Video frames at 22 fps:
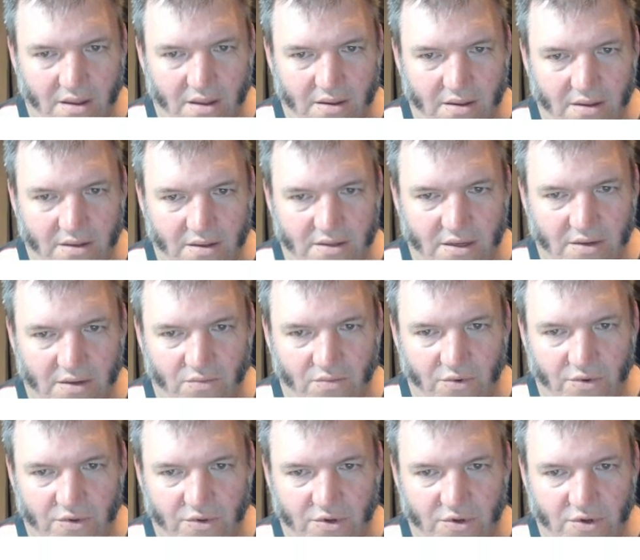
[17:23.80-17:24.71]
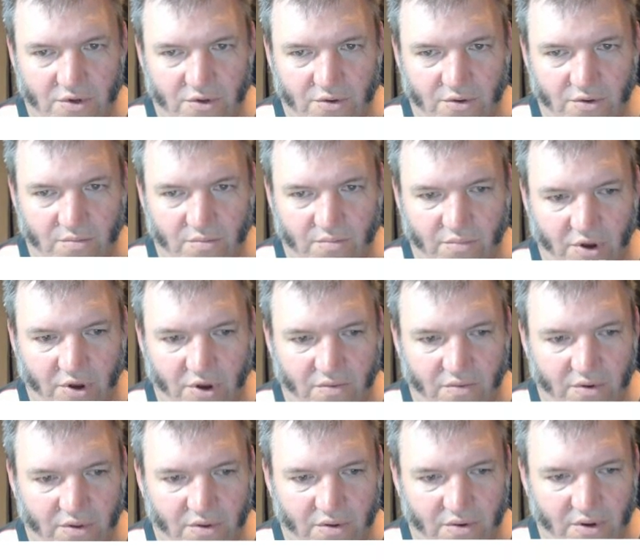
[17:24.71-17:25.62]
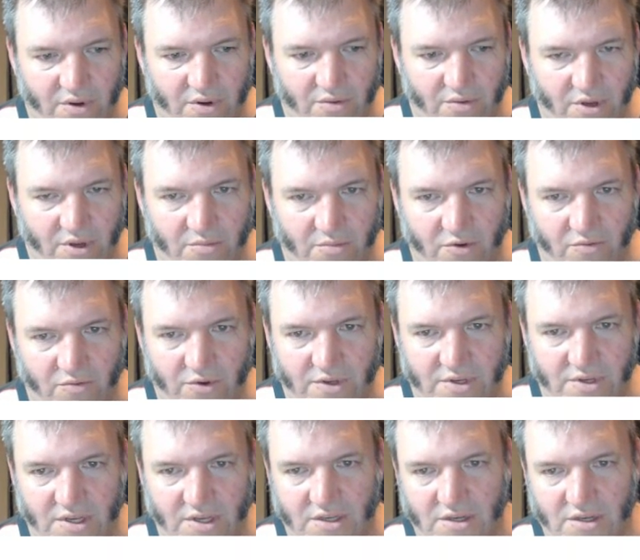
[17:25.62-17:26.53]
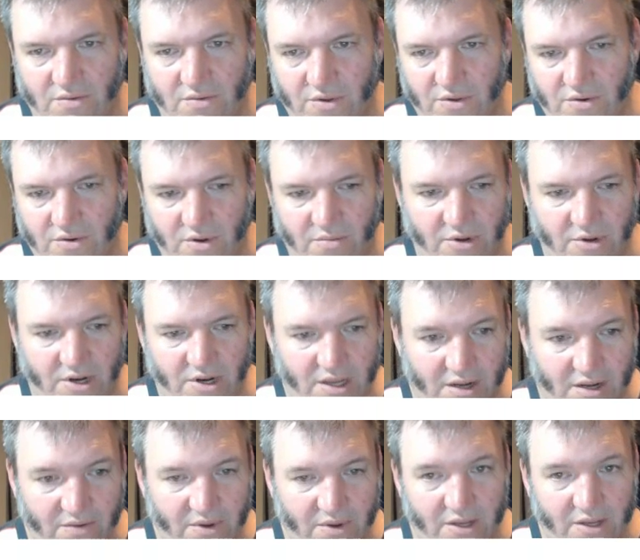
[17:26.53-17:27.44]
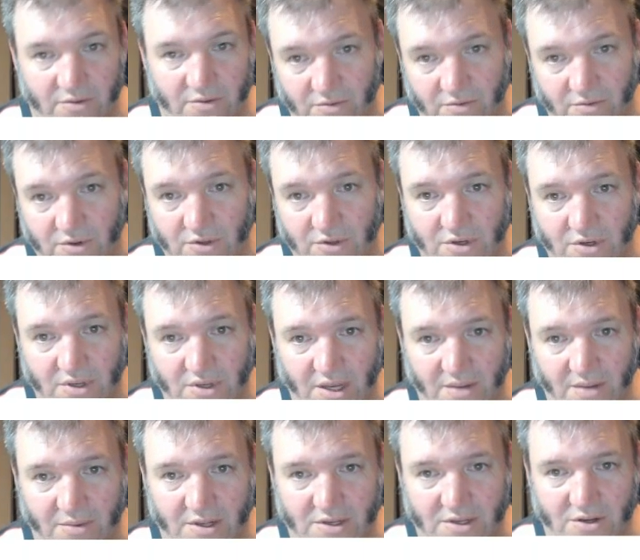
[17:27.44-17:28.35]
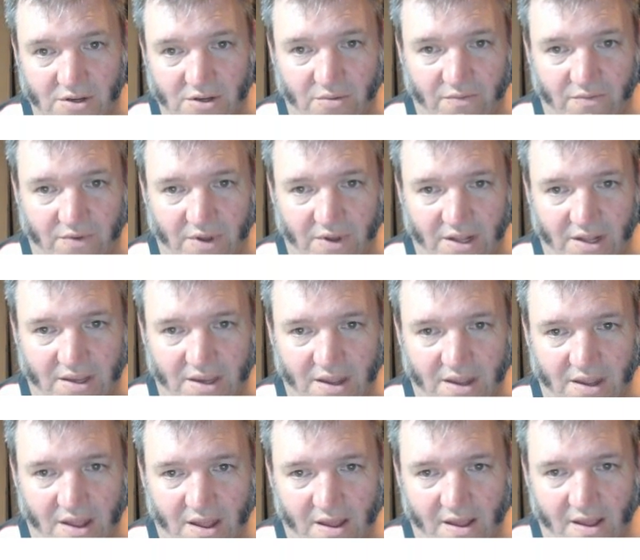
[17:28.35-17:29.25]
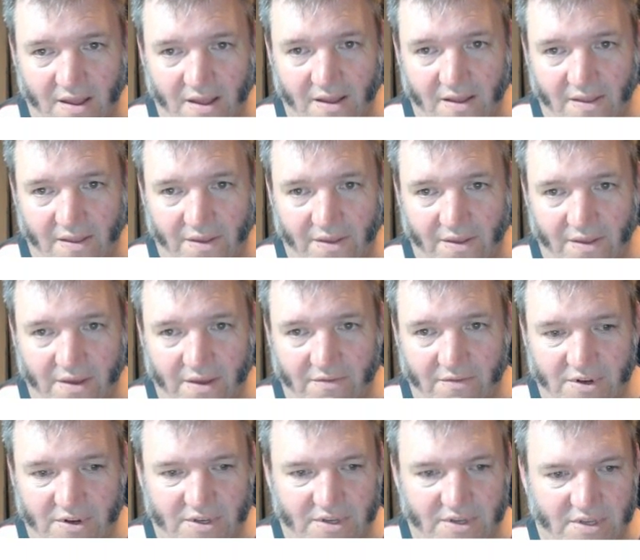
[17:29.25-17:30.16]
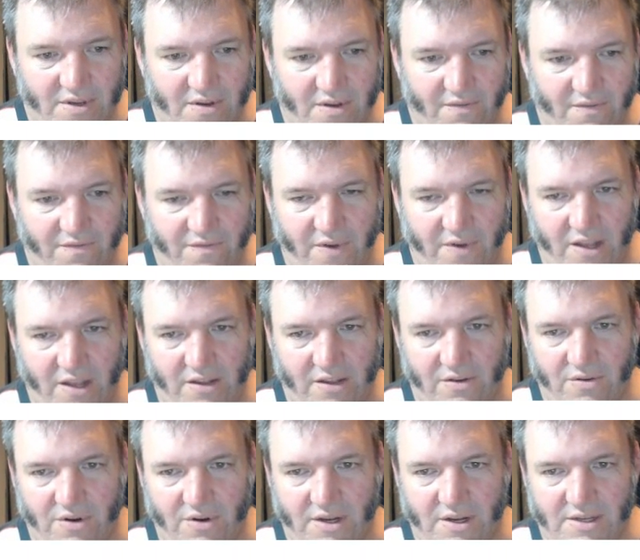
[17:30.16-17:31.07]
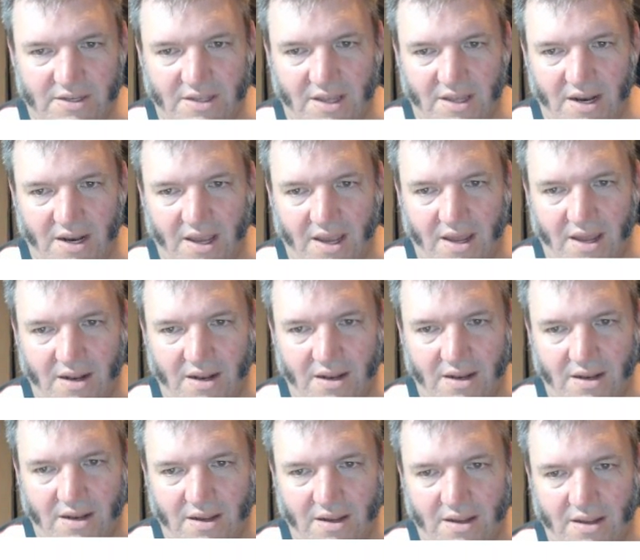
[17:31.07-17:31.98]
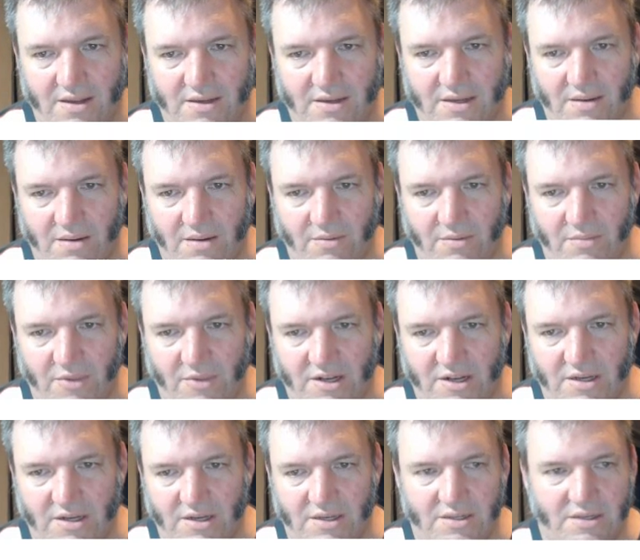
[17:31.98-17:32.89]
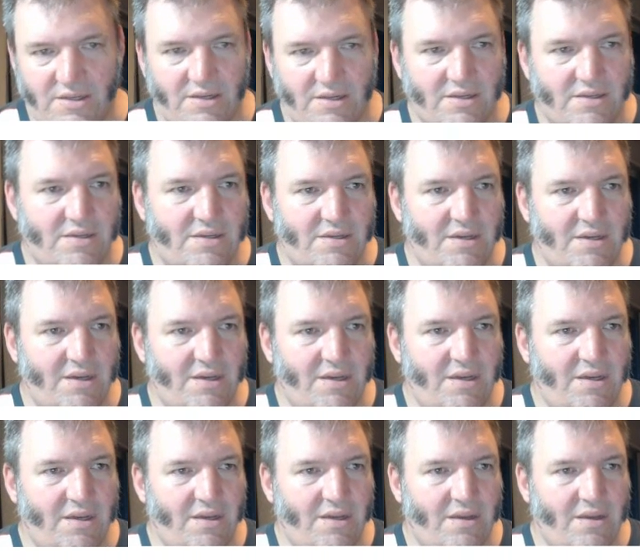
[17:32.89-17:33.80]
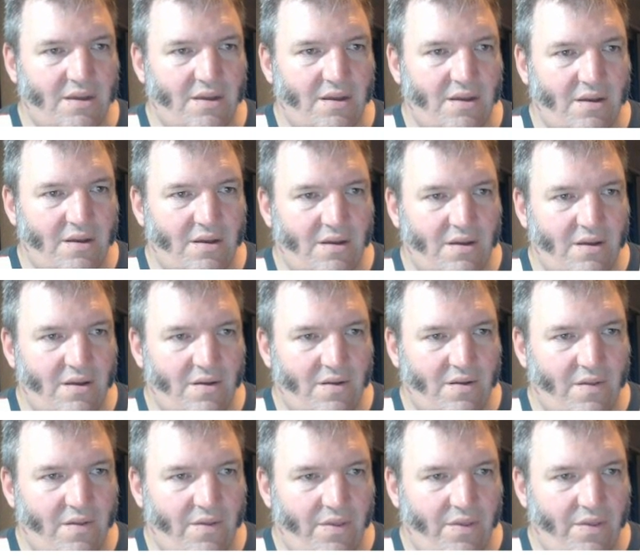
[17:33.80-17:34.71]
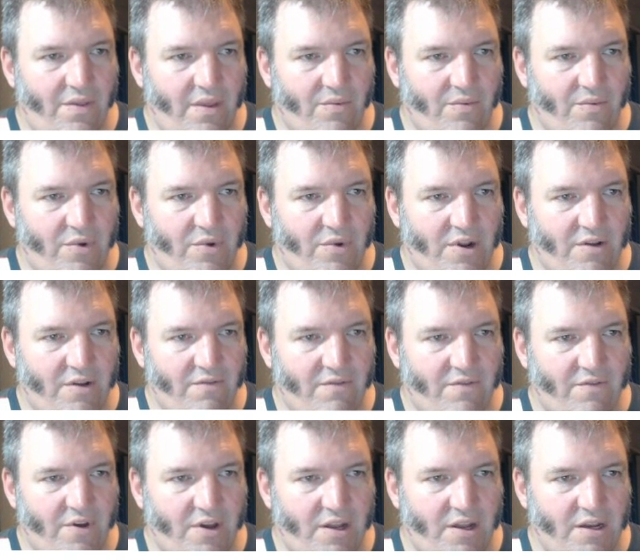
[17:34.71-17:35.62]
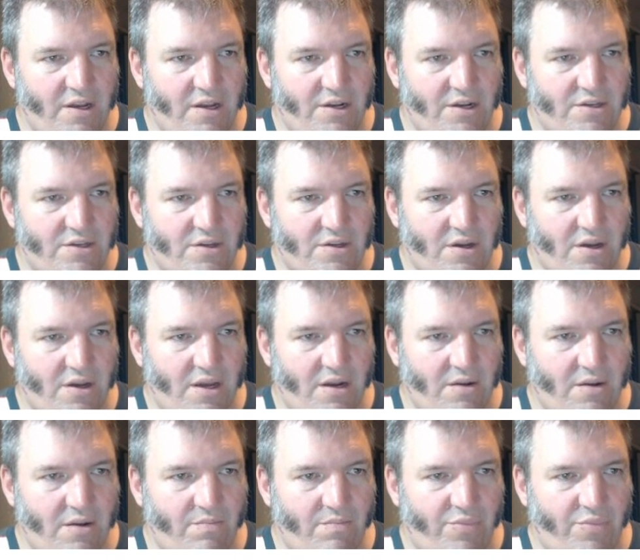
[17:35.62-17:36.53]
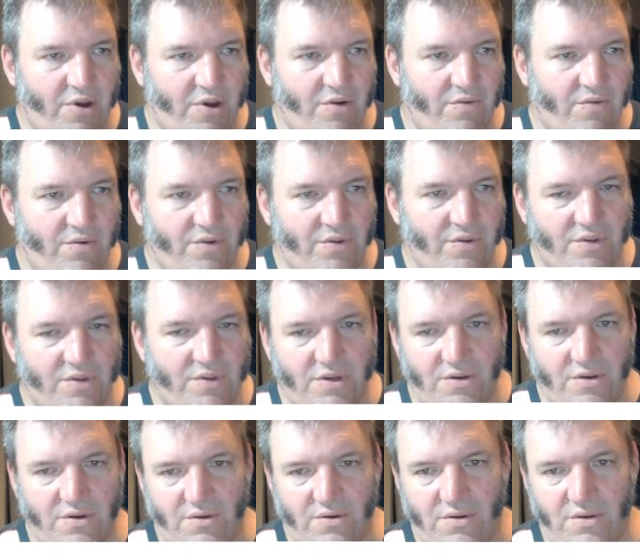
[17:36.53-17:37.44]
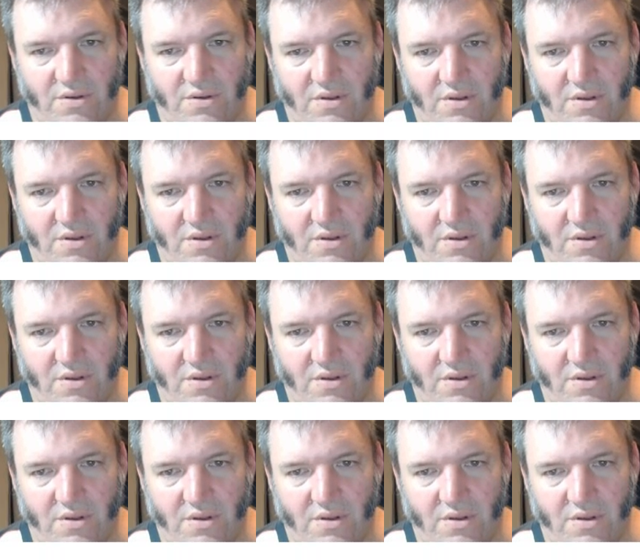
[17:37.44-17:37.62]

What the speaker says: You can see root 2 by root 3 will give me root 6, and root 3 by negative 1 gives me root 2. Yep, that's a common factor. If I just factorise that out, it's going to be much easier to see that when I divide each side by root 2,